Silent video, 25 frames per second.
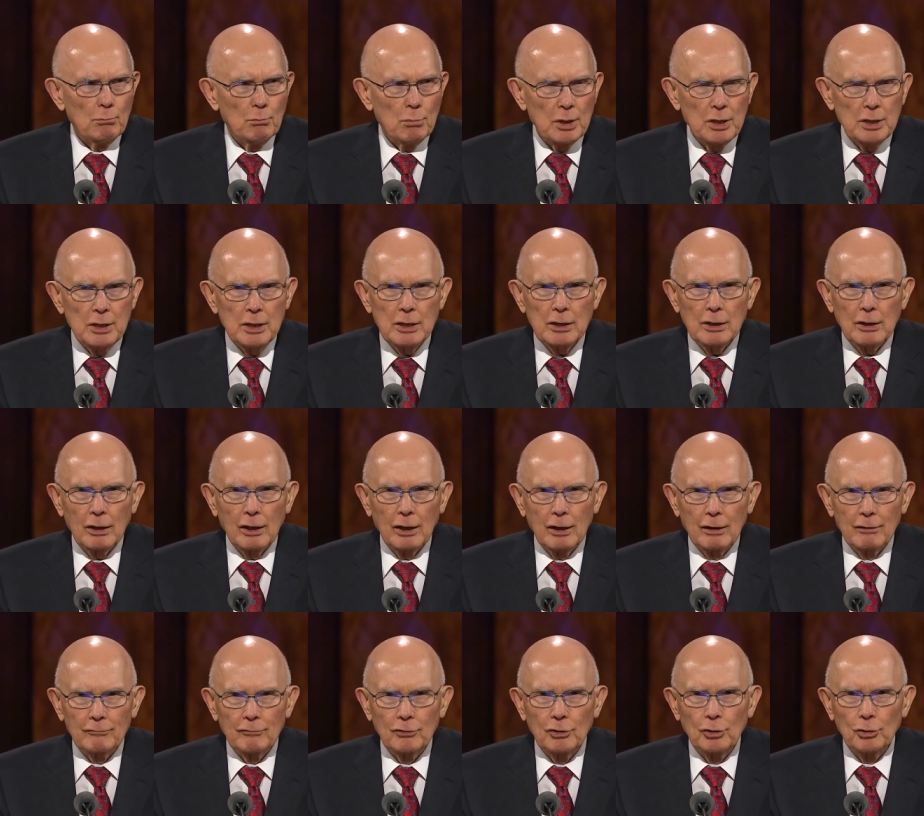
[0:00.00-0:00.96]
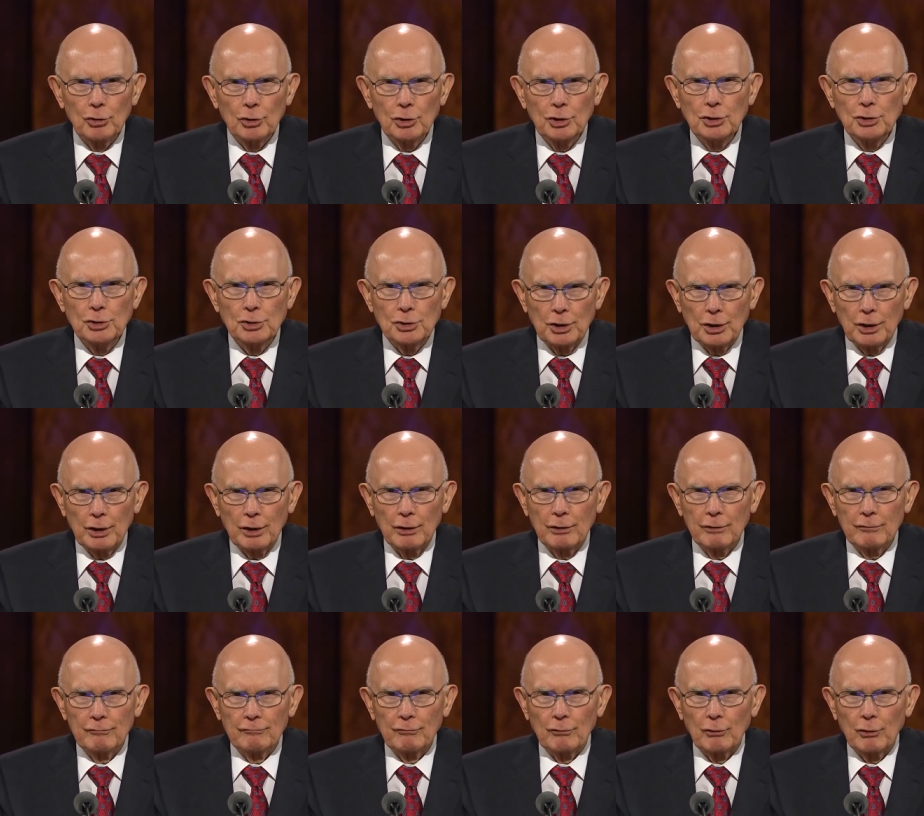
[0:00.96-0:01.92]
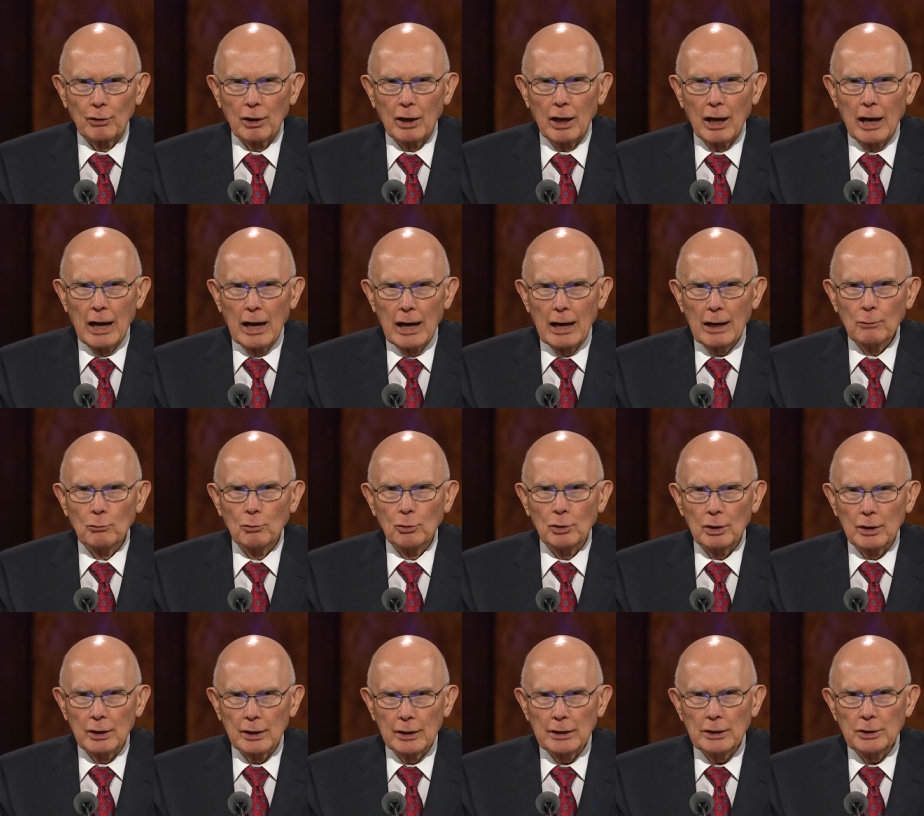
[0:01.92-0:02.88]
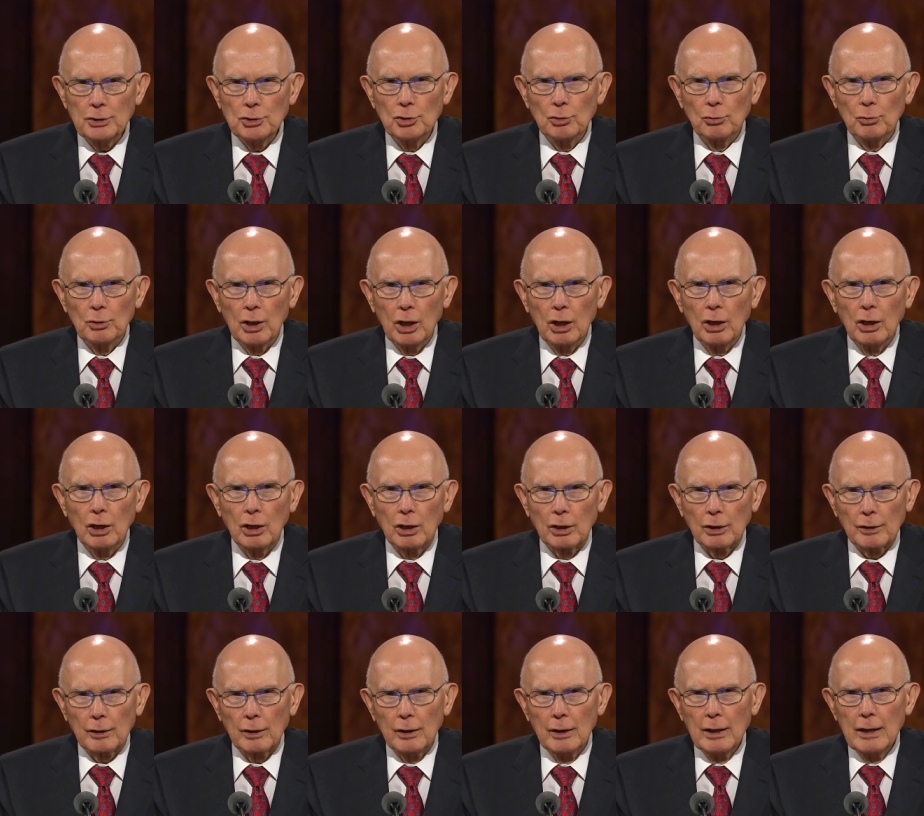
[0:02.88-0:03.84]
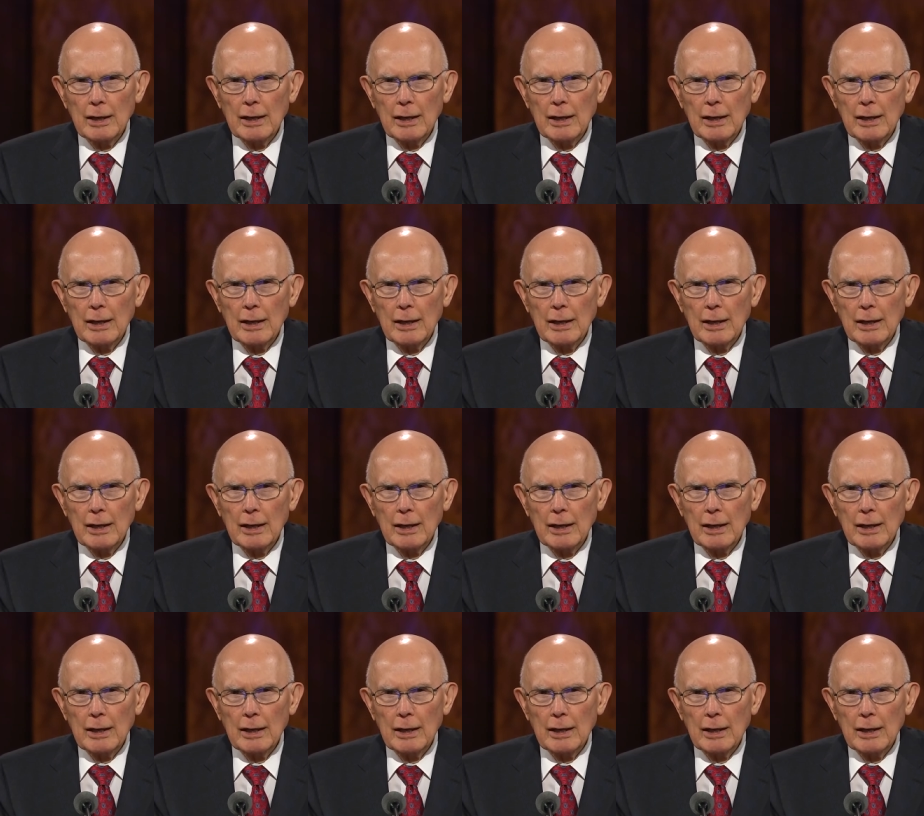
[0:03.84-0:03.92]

be of good cheer, for I will lead you along.